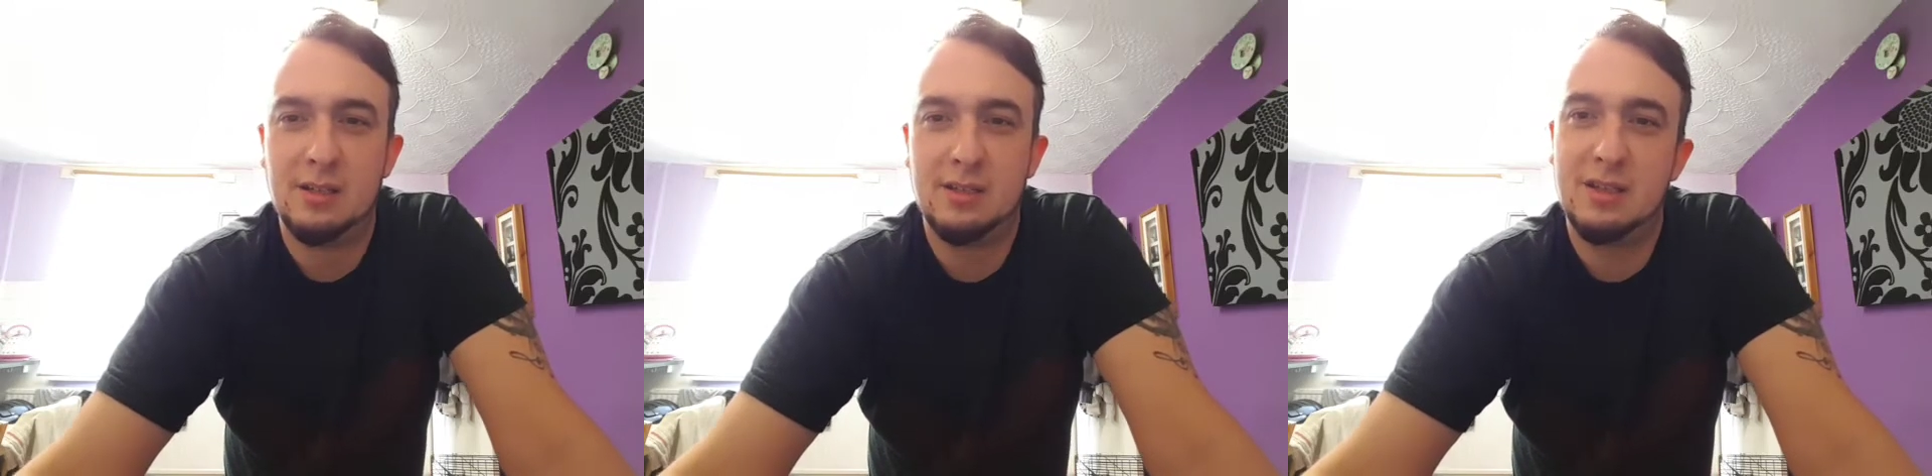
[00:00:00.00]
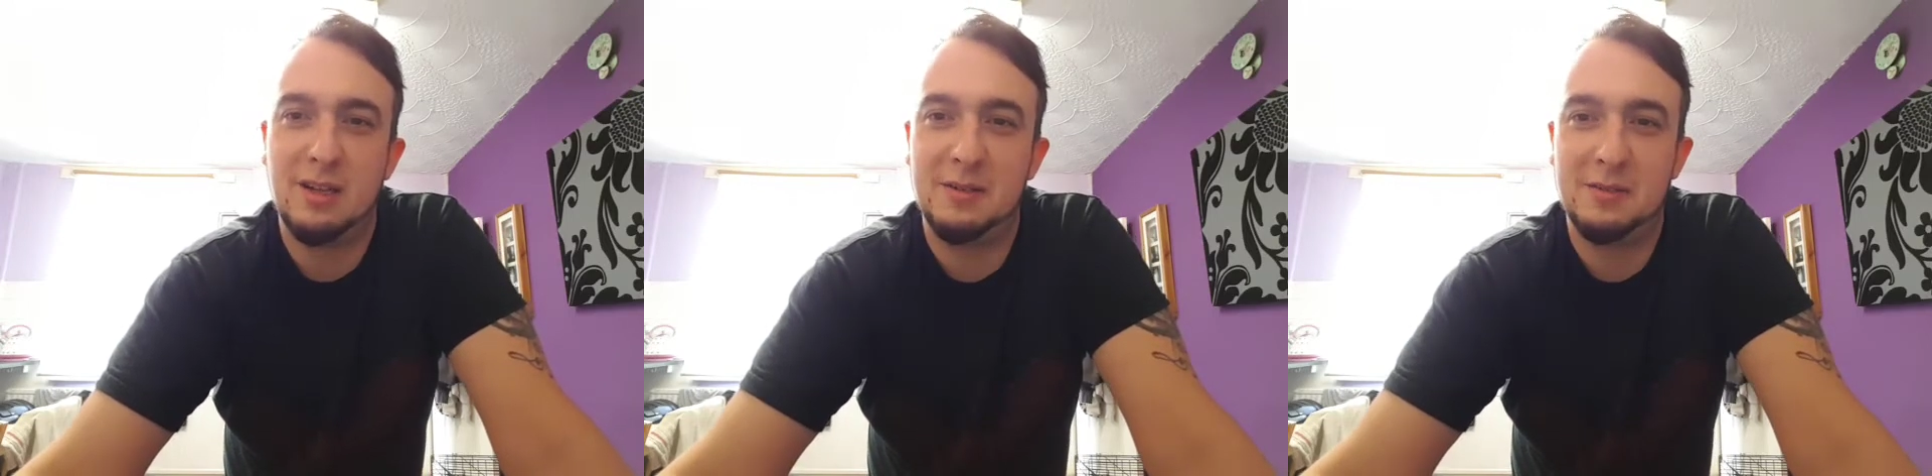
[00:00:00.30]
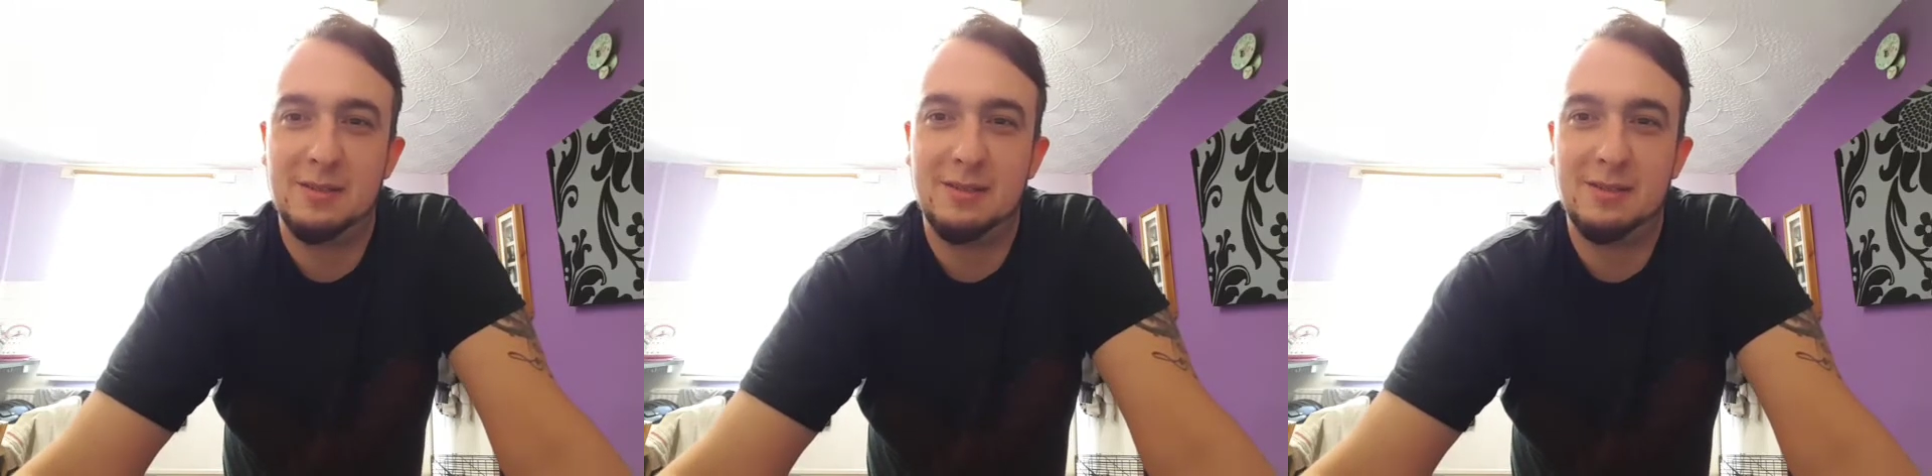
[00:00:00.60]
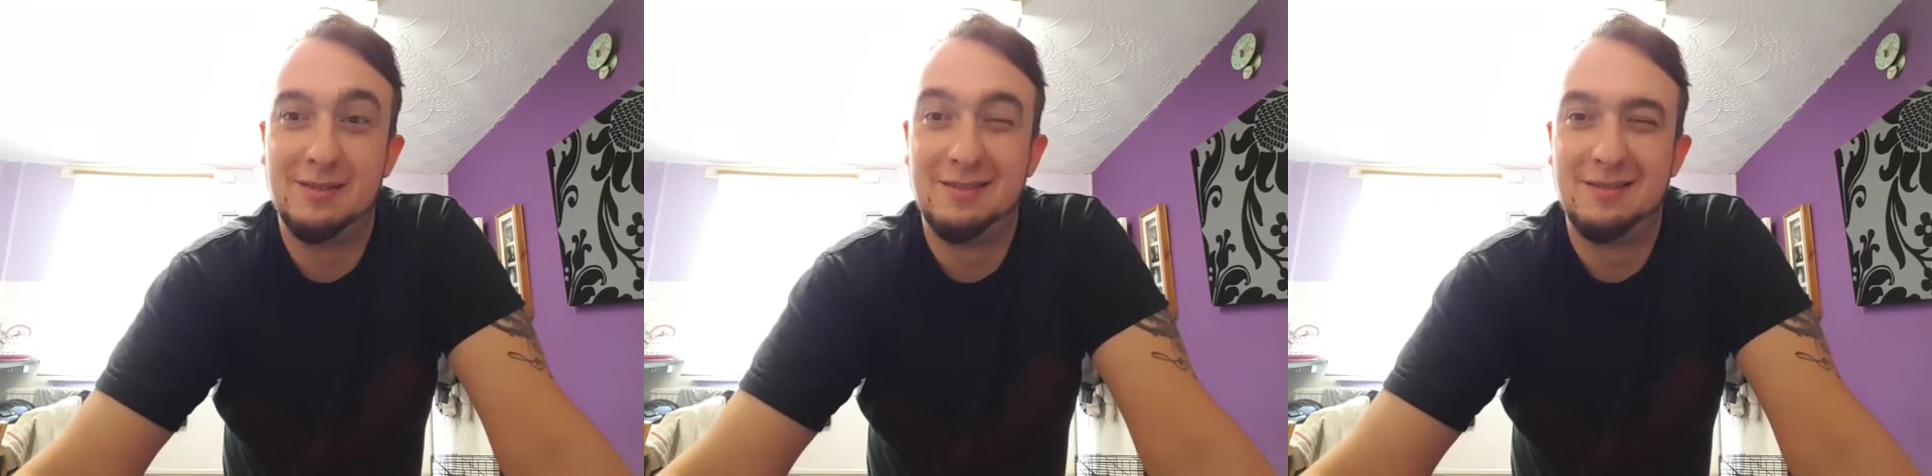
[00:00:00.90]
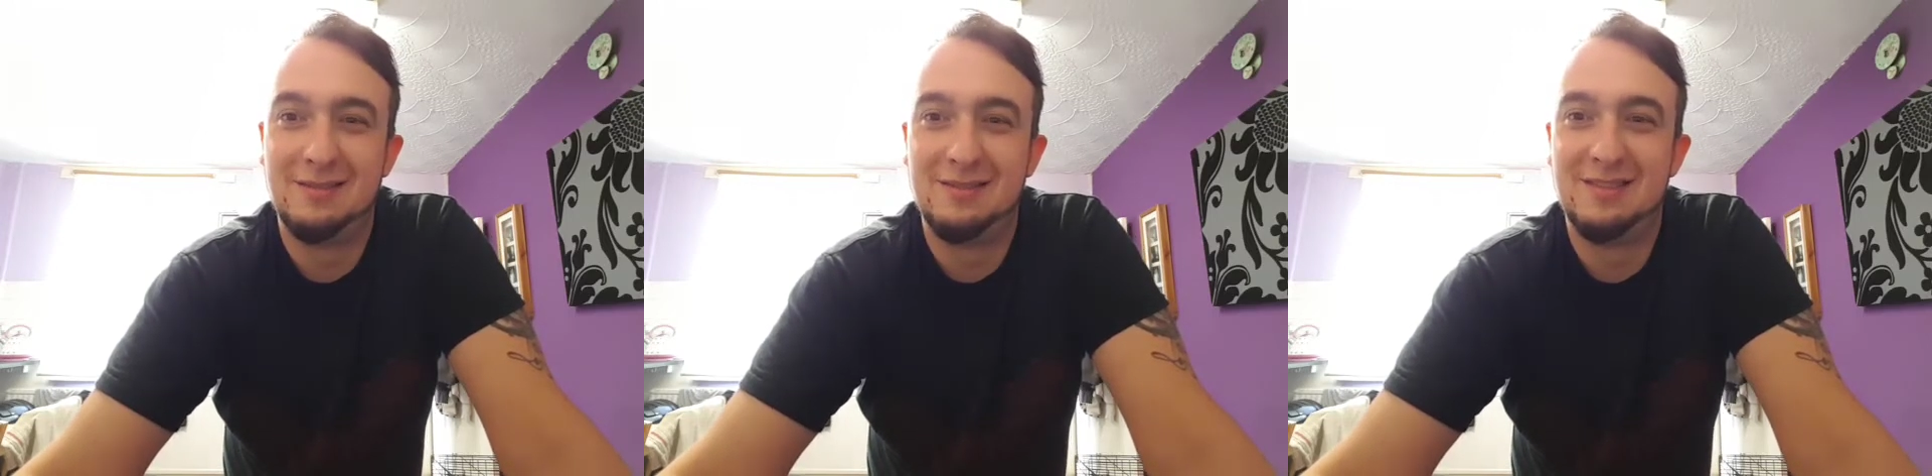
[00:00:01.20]
So
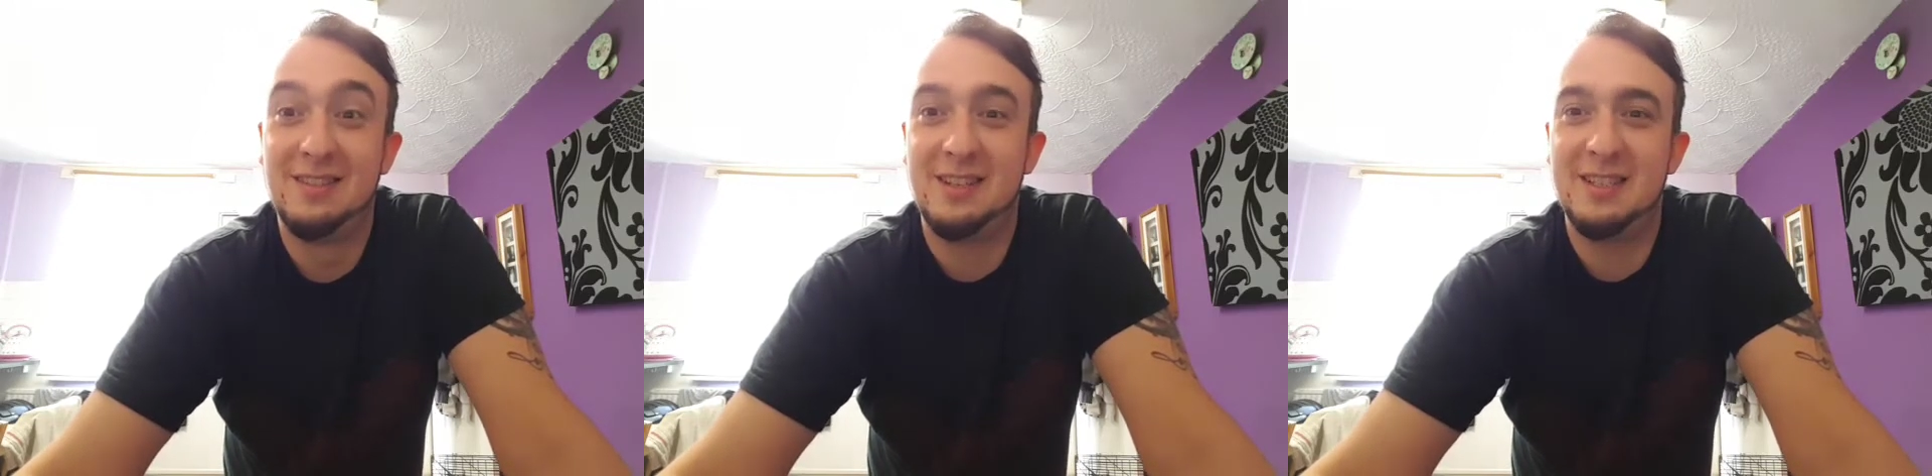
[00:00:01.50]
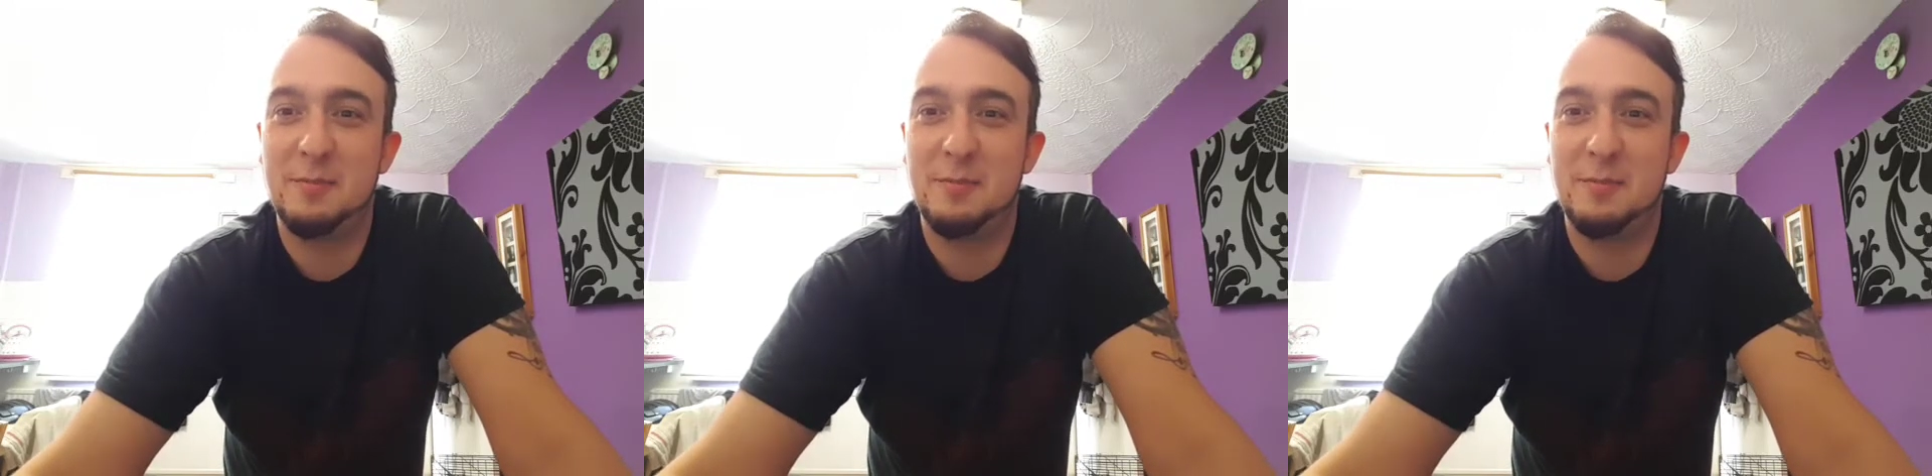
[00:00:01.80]
that's